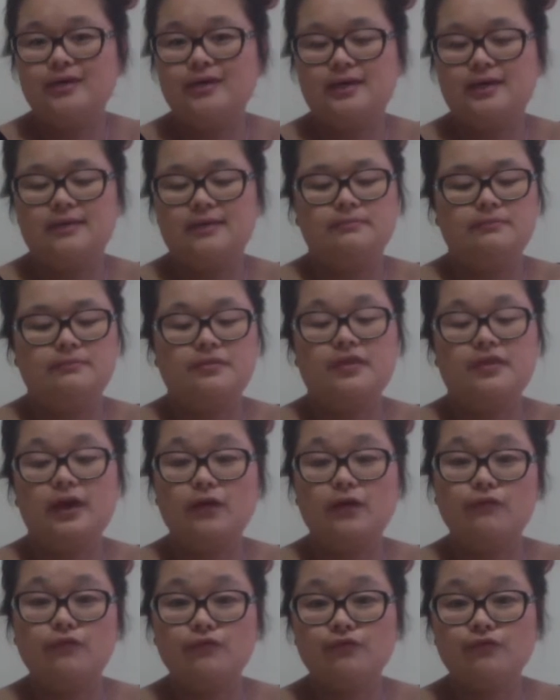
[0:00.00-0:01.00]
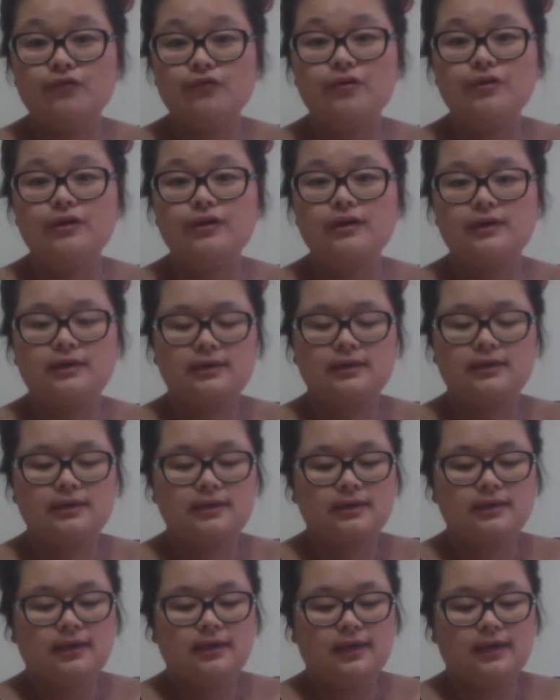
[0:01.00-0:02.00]
and I'm thankful for it.
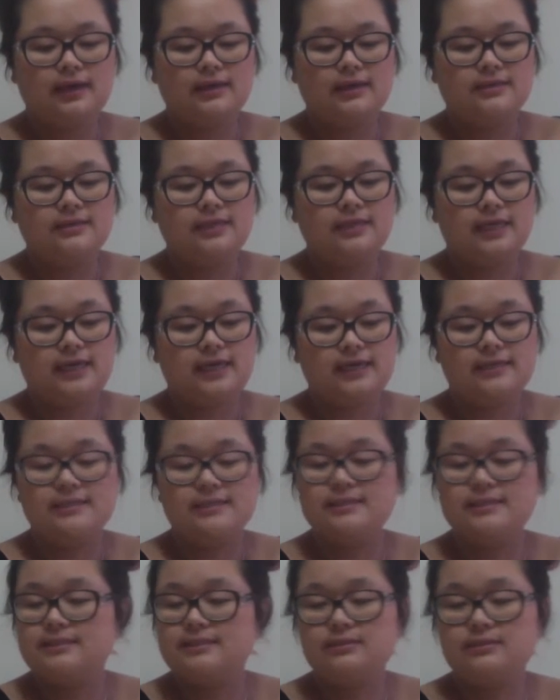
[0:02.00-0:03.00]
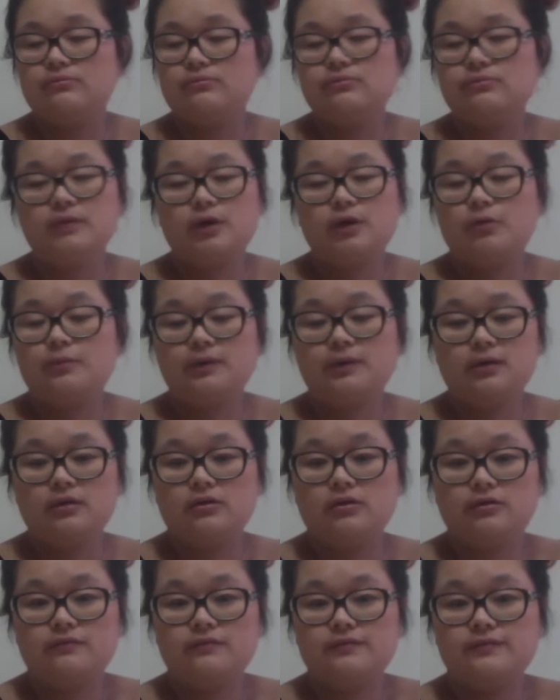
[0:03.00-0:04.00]
And again, it's still helping a
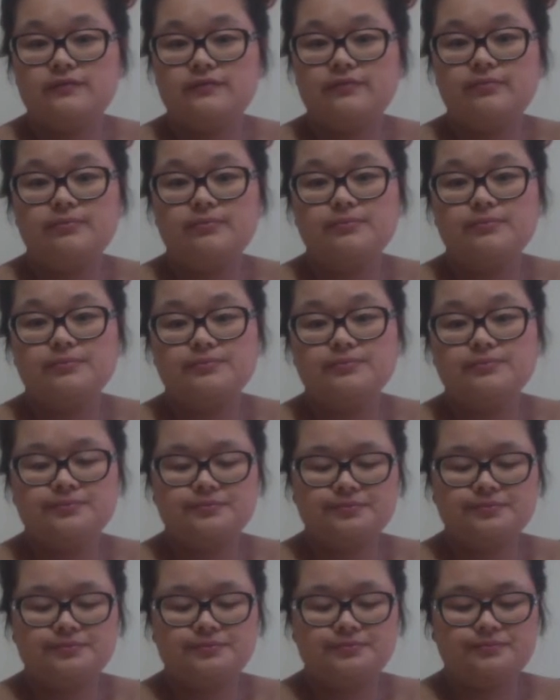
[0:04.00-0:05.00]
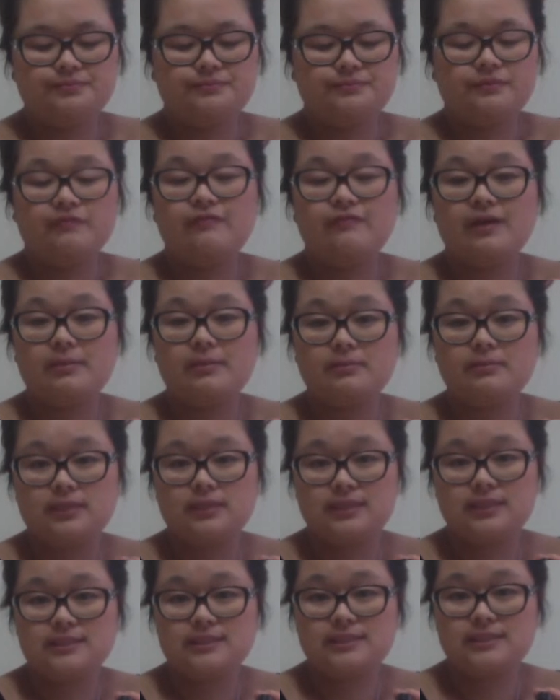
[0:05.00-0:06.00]
lot of different
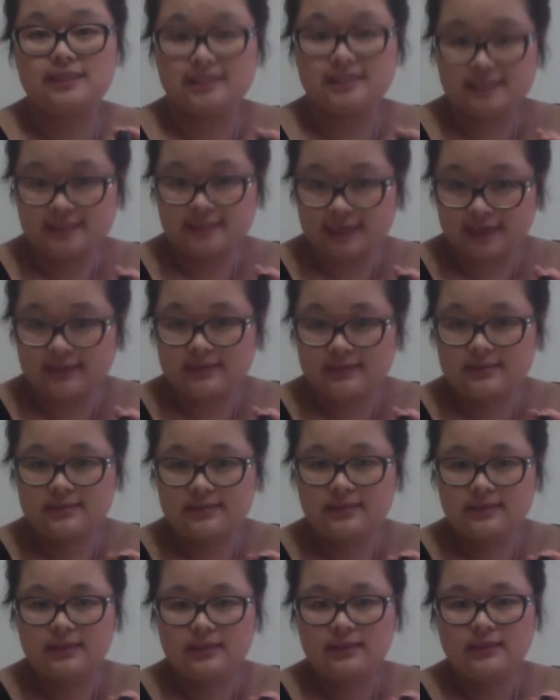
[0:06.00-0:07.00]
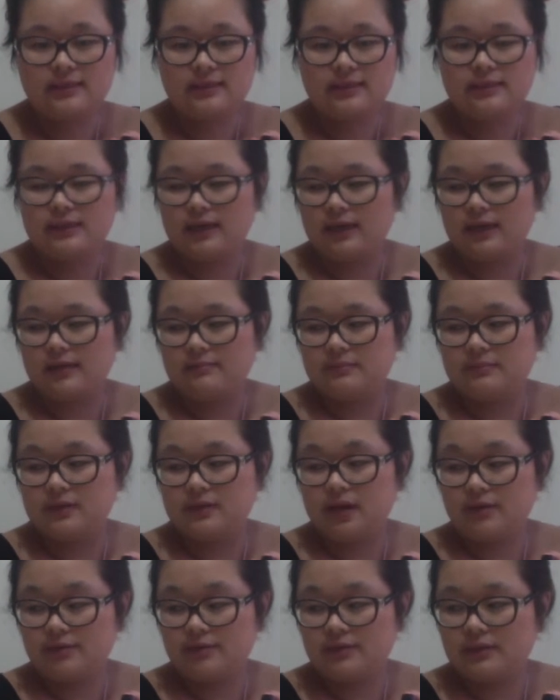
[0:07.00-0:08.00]
families these days
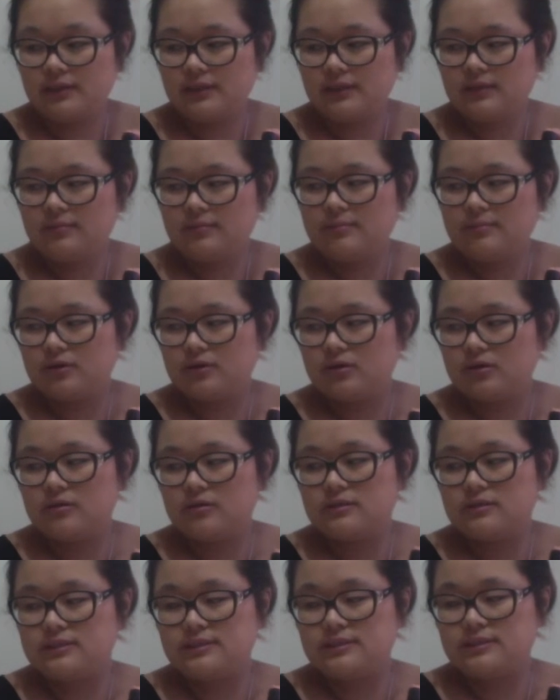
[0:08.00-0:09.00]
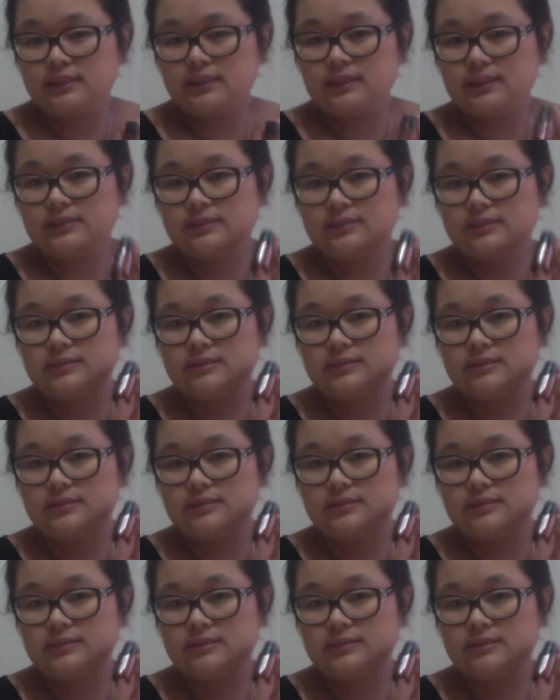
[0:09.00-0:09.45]
currently, because it